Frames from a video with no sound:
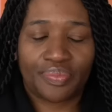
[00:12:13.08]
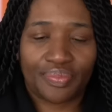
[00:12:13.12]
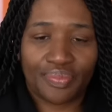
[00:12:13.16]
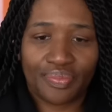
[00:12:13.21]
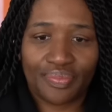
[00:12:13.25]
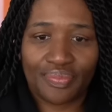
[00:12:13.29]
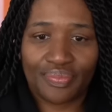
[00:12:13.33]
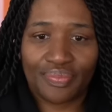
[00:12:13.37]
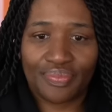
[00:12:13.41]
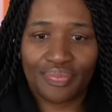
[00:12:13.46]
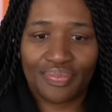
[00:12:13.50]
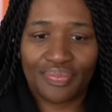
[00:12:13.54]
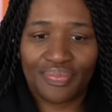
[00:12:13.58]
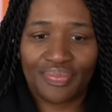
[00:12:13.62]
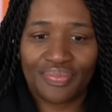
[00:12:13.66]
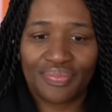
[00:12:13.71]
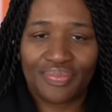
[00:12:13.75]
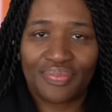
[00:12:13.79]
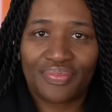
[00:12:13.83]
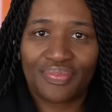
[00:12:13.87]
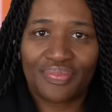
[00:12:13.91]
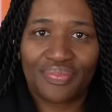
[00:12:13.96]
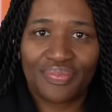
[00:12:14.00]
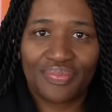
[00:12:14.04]
Right in front of
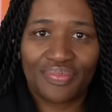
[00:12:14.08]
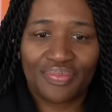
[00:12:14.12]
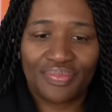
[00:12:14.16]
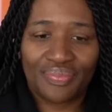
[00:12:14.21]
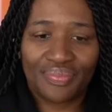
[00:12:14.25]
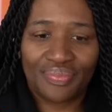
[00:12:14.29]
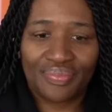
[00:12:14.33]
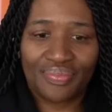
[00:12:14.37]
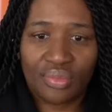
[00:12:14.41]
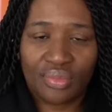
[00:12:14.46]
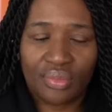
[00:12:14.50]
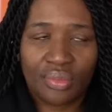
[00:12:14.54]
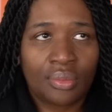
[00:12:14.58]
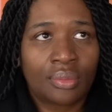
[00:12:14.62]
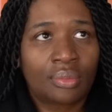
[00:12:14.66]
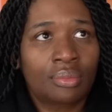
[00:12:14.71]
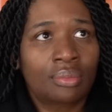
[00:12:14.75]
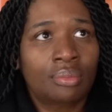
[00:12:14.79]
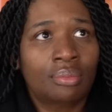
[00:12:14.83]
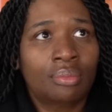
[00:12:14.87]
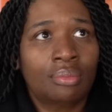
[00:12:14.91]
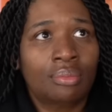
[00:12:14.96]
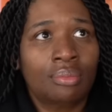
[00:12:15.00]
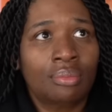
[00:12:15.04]
me was a
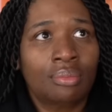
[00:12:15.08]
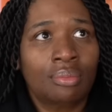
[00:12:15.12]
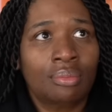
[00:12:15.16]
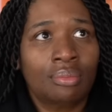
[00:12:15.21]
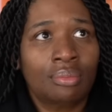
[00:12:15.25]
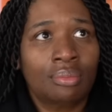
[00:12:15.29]
ring.